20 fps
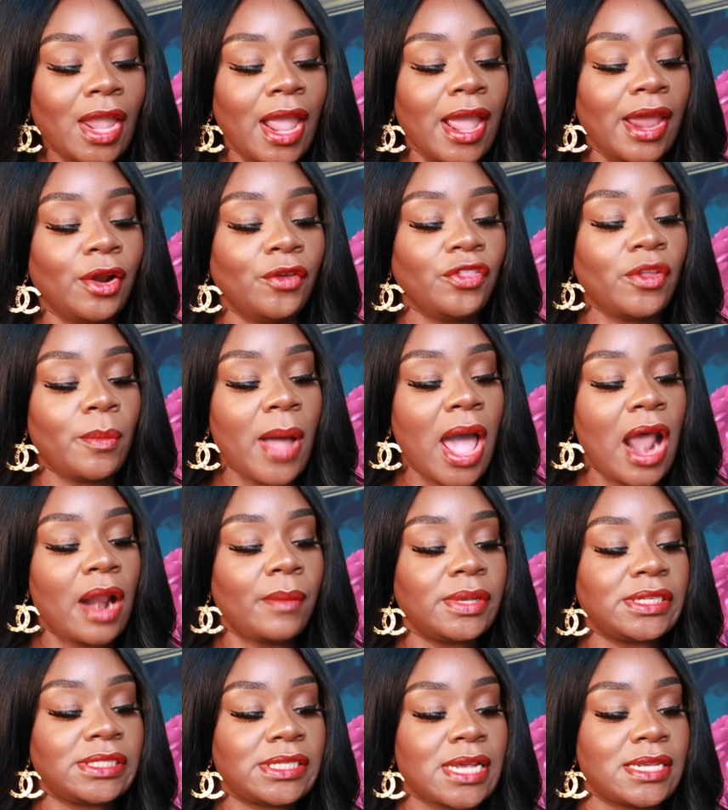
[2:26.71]
and on the
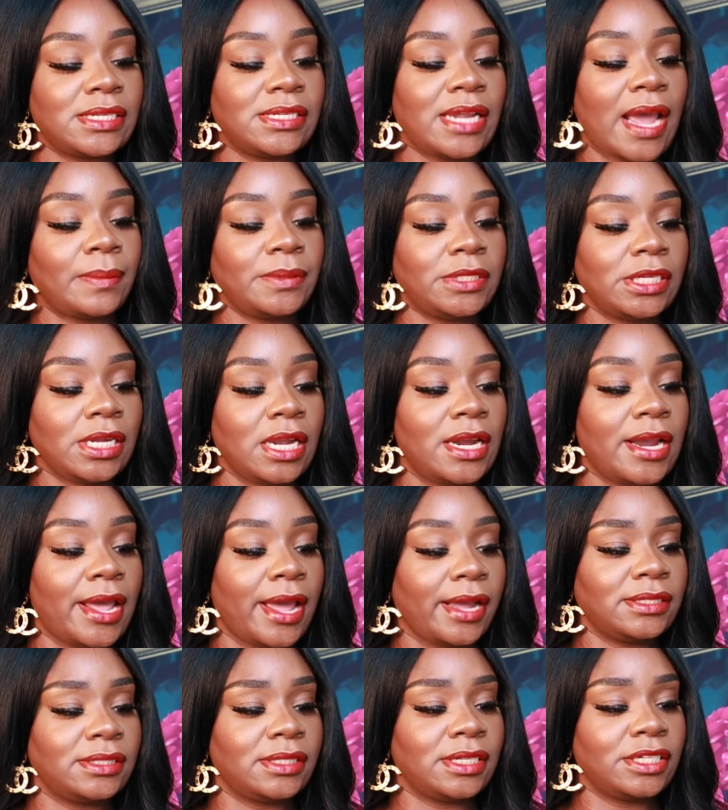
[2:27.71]
bottom it says tap to
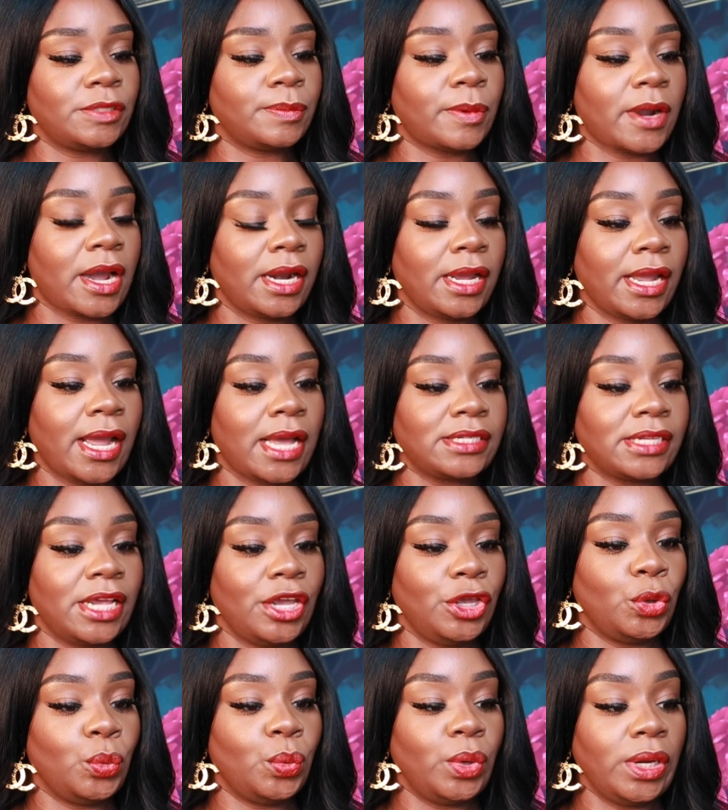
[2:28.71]
connect. This product has a
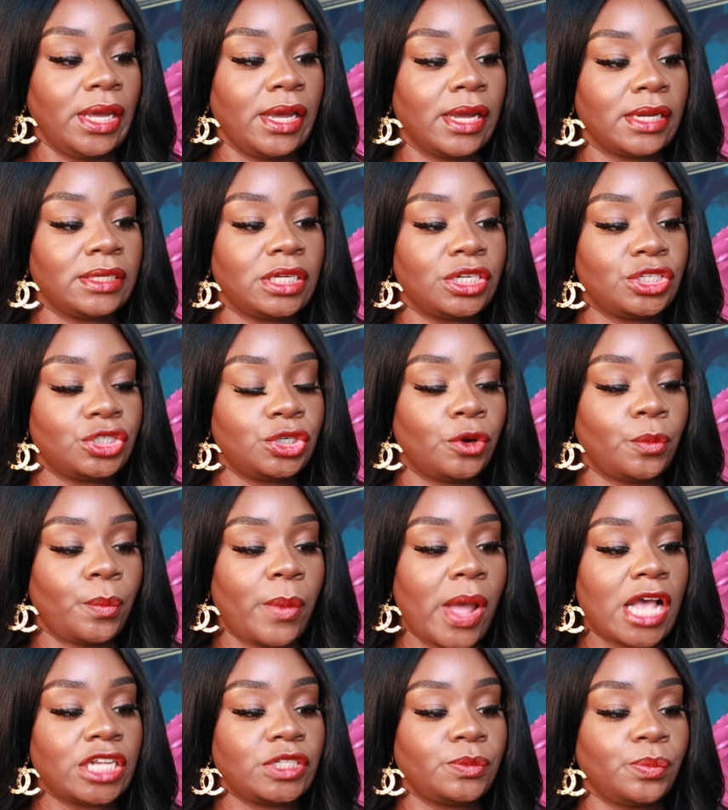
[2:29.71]
unique digital
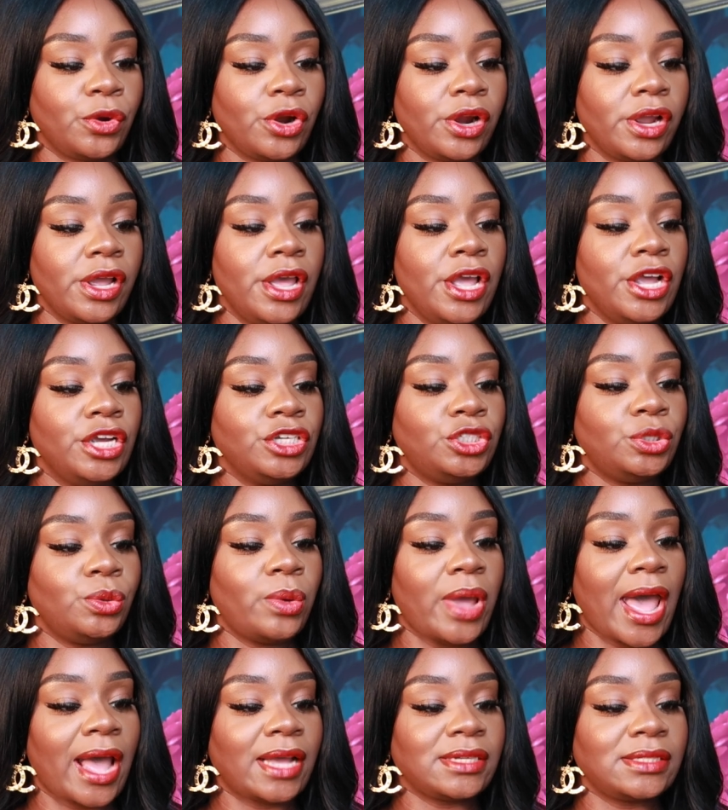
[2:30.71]
passport
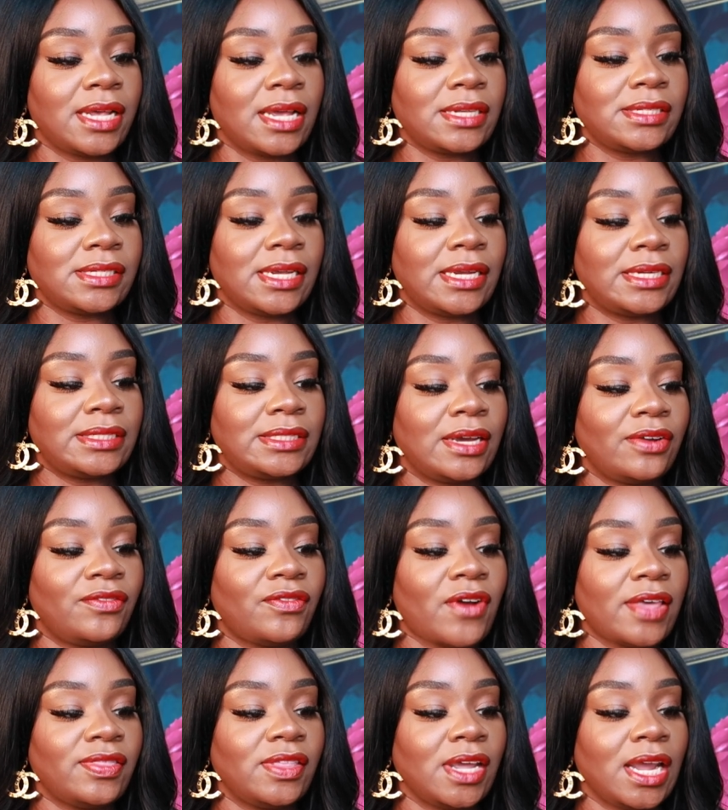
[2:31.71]
to access it.
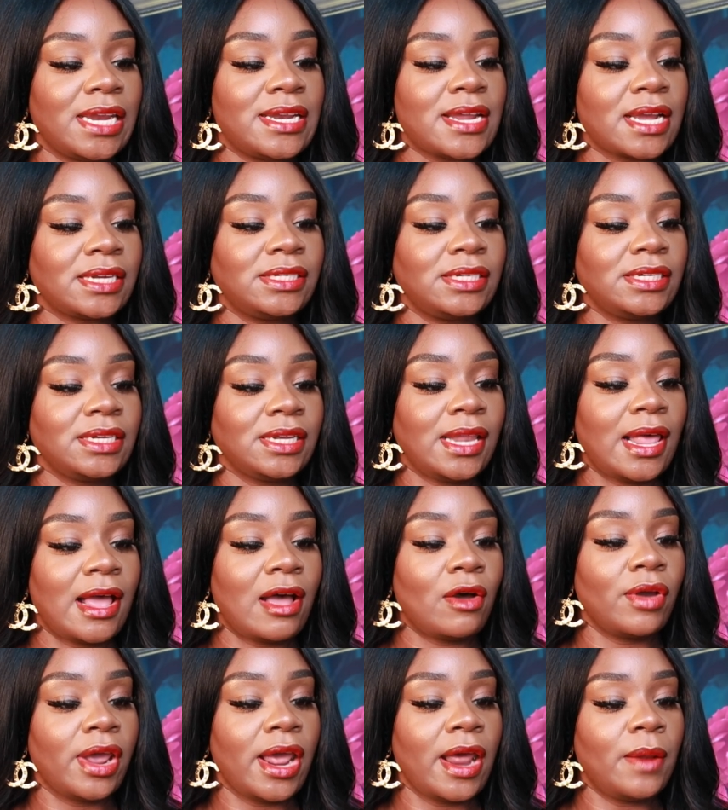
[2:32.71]
Find the connected
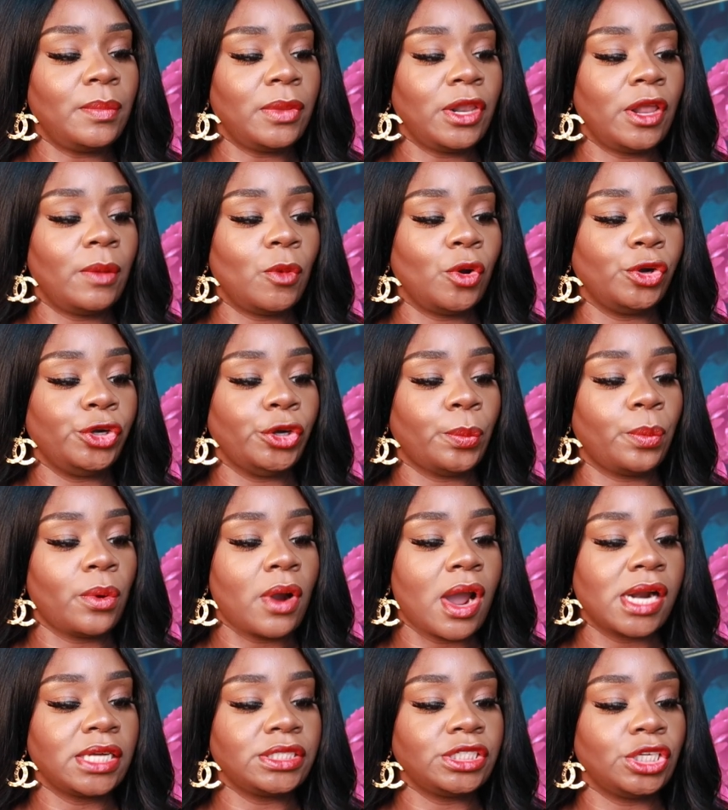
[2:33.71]
cloud emblem on your
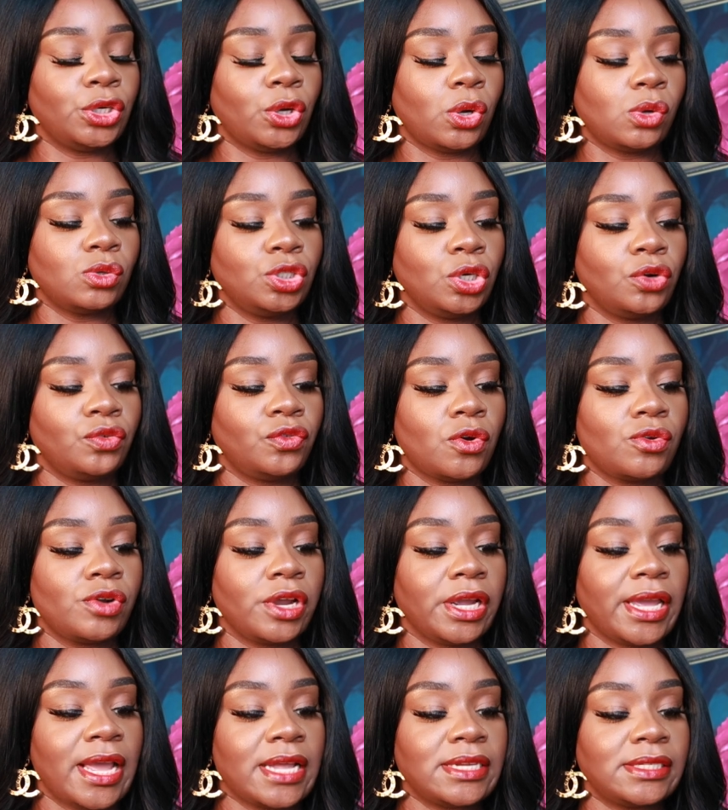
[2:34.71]
product and hold your phone
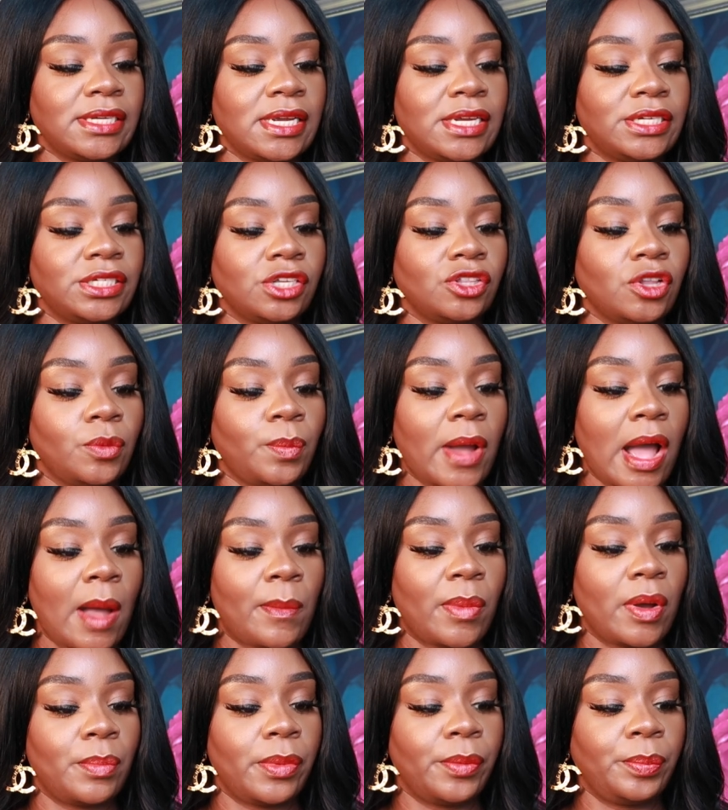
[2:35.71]
against it until the
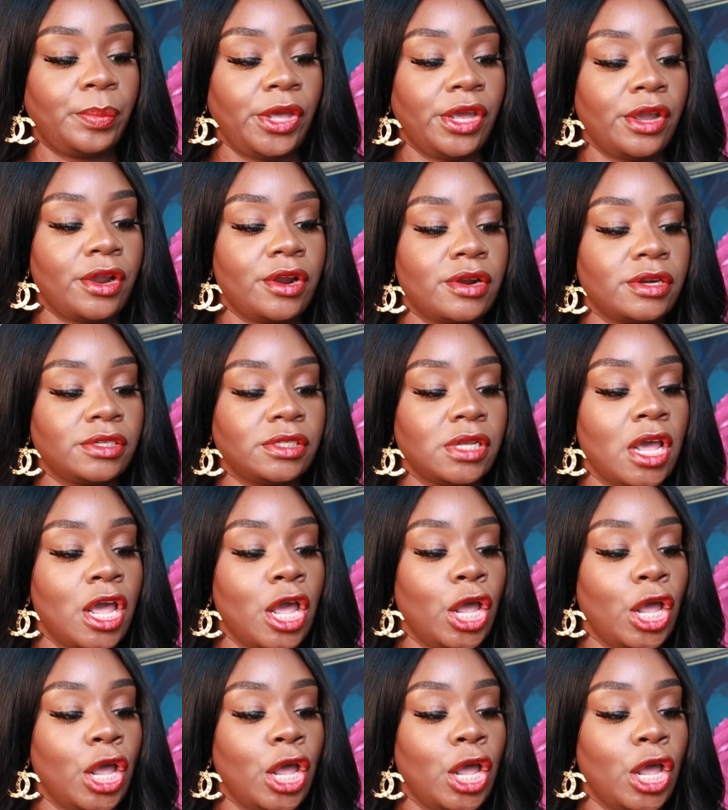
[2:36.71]
pop-up appears.